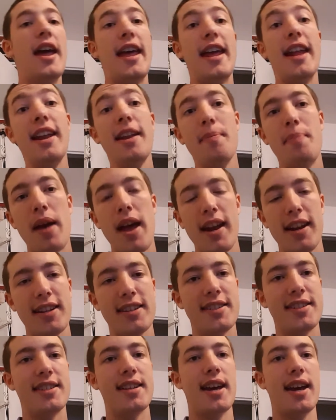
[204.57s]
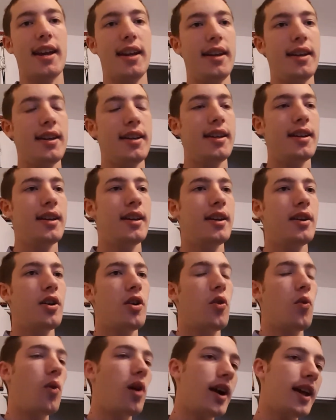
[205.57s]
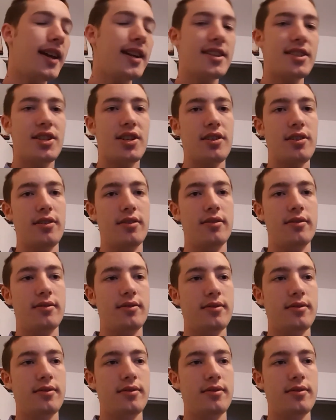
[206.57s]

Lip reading: Independence Day. 1 and 2.